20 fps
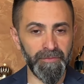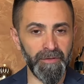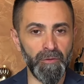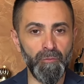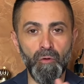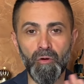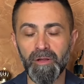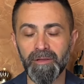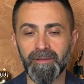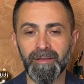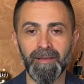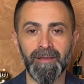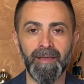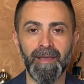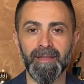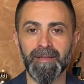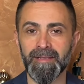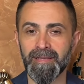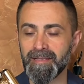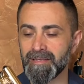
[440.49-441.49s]
The quality
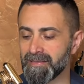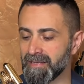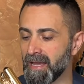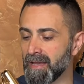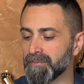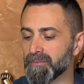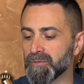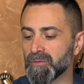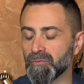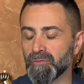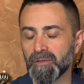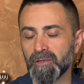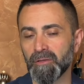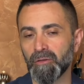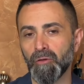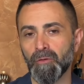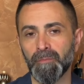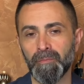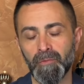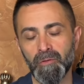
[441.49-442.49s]
again is absolutely
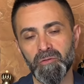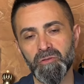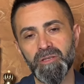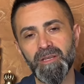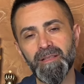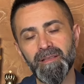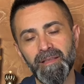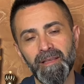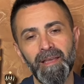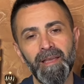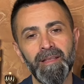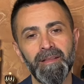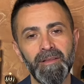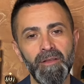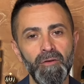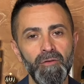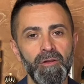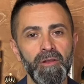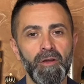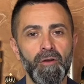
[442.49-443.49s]
top notch and again the
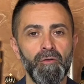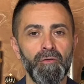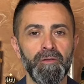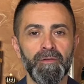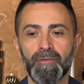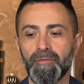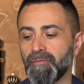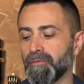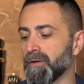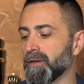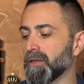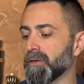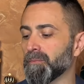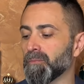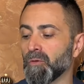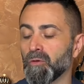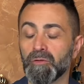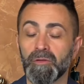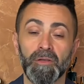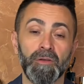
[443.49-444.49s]
only con of uh,
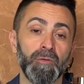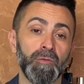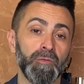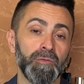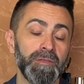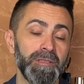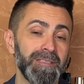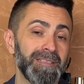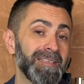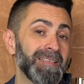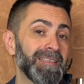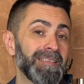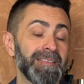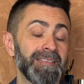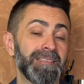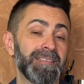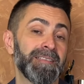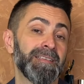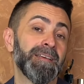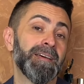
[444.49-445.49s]
Hypnotic Oud is that
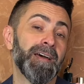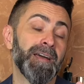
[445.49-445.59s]
it's uh,